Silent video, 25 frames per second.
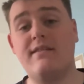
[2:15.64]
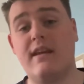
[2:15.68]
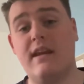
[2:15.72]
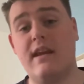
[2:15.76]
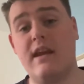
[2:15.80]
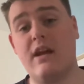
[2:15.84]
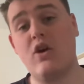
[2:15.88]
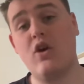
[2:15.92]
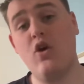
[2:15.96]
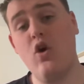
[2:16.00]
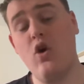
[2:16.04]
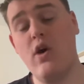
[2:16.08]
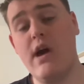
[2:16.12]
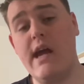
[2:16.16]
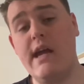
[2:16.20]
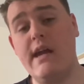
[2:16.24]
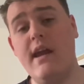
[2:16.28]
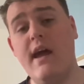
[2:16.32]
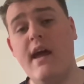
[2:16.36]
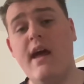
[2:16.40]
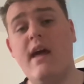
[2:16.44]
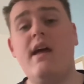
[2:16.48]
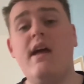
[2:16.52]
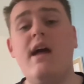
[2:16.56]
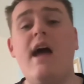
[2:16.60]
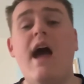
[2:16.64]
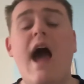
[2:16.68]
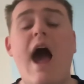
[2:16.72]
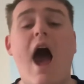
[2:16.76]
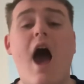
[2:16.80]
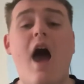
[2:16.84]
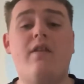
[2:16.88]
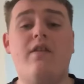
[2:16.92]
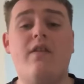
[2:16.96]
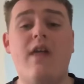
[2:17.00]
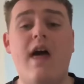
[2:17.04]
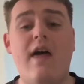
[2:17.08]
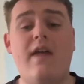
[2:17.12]
in a coin
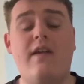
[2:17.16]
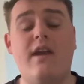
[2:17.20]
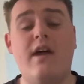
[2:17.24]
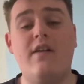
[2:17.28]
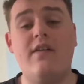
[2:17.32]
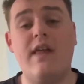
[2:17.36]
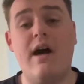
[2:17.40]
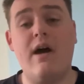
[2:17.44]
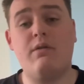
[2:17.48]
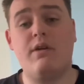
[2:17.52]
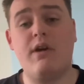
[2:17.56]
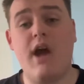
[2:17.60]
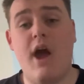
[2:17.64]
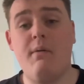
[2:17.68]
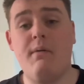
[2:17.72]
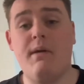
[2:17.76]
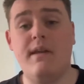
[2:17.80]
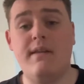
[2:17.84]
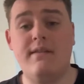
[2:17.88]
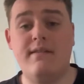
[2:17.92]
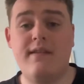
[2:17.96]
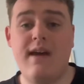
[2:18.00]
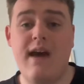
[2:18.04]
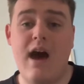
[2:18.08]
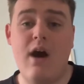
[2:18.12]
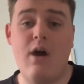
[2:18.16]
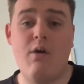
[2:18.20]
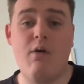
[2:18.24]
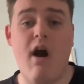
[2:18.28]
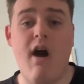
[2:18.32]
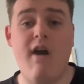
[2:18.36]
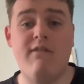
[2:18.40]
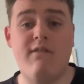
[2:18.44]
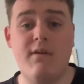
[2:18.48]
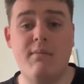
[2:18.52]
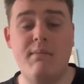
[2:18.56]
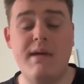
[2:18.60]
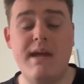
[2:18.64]
and then they'll go and tell
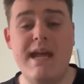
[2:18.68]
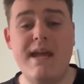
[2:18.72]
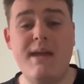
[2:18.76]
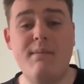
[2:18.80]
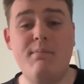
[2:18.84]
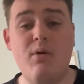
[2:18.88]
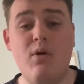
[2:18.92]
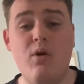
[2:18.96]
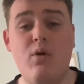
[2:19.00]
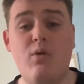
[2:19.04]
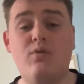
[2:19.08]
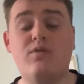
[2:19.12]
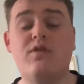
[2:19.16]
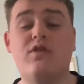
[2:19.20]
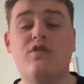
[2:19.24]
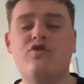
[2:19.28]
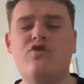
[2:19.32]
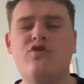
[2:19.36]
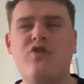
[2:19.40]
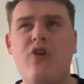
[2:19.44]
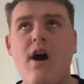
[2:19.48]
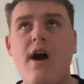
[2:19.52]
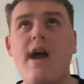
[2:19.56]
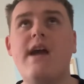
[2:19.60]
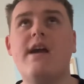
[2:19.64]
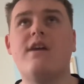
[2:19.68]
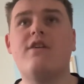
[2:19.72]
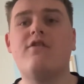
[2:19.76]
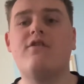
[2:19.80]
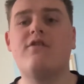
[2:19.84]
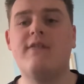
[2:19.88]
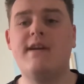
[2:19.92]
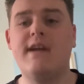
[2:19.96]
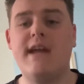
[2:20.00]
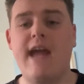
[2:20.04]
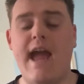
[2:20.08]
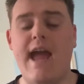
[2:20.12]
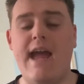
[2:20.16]
other people to try and
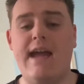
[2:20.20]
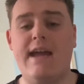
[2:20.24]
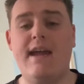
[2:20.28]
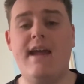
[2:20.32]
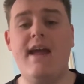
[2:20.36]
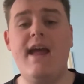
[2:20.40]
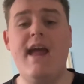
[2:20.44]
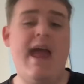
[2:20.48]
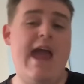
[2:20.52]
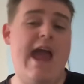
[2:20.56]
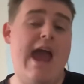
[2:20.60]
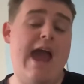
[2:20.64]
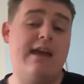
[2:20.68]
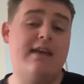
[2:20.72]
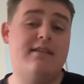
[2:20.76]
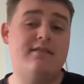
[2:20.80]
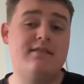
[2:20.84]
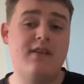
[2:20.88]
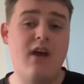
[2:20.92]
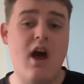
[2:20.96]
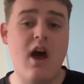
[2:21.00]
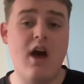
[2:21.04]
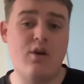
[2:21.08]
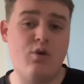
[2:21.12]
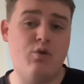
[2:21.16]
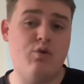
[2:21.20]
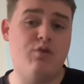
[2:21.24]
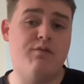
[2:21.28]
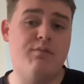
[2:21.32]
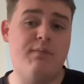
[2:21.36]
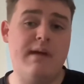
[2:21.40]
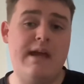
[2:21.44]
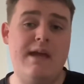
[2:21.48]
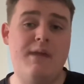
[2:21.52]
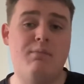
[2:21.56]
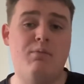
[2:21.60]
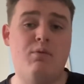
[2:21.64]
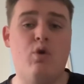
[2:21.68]
create a circle of
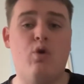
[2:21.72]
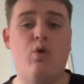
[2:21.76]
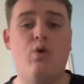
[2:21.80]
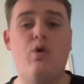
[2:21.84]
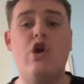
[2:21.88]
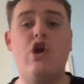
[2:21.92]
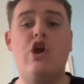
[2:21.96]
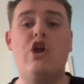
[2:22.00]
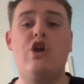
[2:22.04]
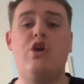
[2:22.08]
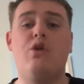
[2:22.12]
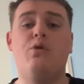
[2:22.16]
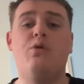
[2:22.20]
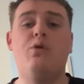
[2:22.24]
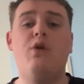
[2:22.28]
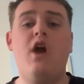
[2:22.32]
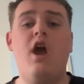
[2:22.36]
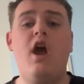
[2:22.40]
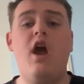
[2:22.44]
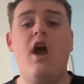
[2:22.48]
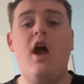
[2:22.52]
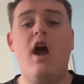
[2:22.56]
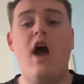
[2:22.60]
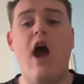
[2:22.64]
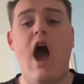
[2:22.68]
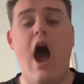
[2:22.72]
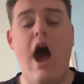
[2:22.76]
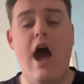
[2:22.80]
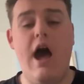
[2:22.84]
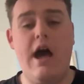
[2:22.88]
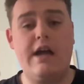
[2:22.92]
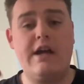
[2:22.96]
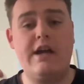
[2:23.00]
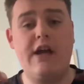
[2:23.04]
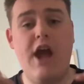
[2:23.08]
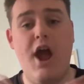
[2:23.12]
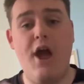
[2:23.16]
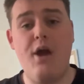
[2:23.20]
people who
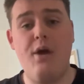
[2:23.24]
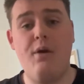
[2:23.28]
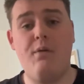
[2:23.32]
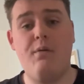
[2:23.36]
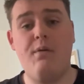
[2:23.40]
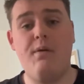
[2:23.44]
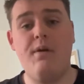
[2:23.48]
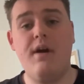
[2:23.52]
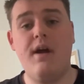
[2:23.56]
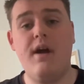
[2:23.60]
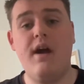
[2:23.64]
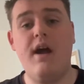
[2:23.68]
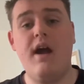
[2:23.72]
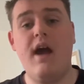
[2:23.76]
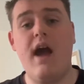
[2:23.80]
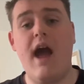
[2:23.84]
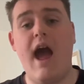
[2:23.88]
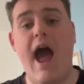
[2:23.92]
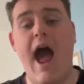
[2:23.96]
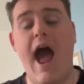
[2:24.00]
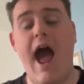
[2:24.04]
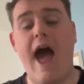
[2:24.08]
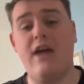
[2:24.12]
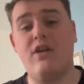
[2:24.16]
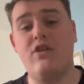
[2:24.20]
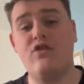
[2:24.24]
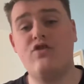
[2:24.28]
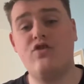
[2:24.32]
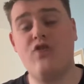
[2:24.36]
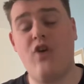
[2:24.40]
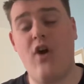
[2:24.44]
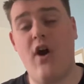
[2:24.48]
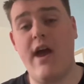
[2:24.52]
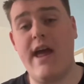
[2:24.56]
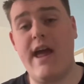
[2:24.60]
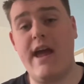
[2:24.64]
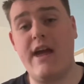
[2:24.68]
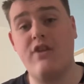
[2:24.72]
go and
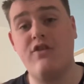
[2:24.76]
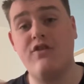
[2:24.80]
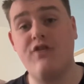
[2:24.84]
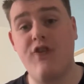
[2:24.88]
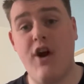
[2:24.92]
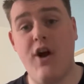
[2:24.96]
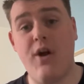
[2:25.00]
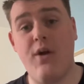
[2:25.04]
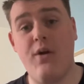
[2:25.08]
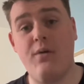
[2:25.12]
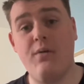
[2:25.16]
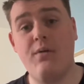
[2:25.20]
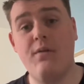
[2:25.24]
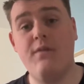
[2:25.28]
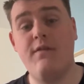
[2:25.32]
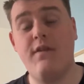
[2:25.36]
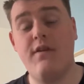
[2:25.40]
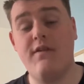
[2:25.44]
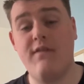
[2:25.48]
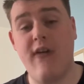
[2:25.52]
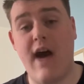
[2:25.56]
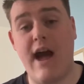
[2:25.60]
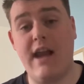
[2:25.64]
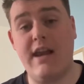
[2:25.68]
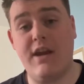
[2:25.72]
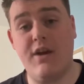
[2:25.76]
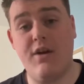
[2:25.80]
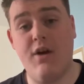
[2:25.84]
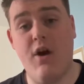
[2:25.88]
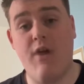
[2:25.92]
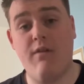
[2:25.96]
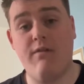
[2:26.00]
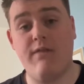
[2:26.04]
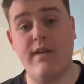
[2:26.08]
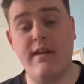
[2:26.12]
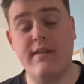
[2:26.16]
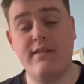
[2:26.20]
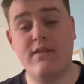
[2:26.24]
try and grow the value
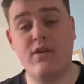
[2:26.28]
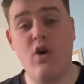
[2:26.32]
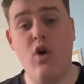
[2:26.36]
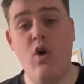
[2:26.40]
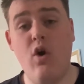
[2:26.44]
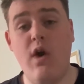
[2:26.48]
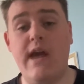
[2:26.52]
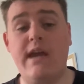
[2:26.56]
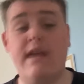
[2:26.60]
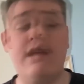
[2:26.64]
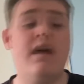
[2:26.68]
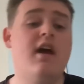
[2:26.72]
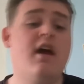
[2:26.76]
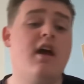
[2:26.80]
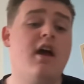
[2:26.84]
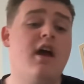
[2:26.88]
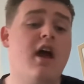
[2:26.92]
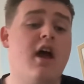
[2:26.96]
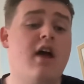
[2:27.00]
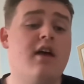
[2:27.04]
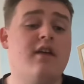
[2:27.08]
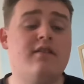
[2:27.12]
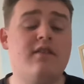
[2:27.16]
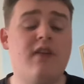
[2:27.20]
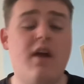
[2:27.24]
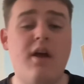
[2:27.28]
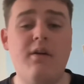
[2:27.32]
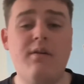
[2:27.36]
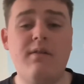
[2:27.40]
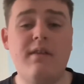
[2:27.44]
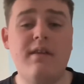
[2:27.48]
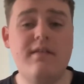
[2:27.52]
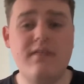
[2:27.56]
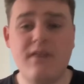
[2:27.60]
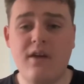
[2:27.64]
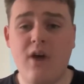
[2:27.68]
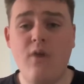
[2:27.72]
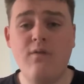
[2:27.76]
of this coin. So
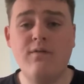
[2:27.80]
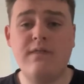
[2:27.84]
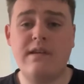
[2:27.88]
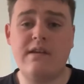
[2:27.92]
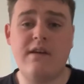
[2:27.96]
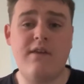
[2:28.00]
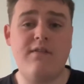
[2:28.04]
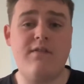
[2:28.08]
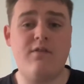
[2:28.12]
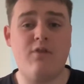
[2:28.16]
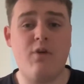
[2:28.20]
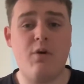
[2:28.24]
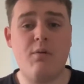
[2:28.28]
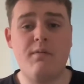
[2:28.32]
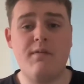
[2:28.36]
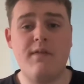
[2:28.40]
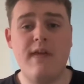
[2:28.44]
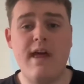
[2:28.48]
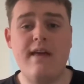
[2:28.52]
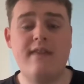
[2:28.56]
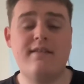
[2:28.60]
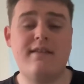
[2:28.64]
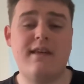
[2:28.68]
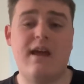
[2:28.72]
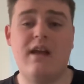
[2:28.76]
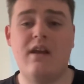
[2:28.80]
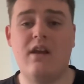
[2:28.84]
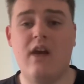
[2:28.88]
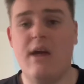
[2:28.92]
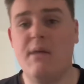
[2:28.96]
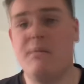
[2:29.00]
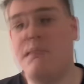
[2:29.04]
there's obviously nothing wrong with this, and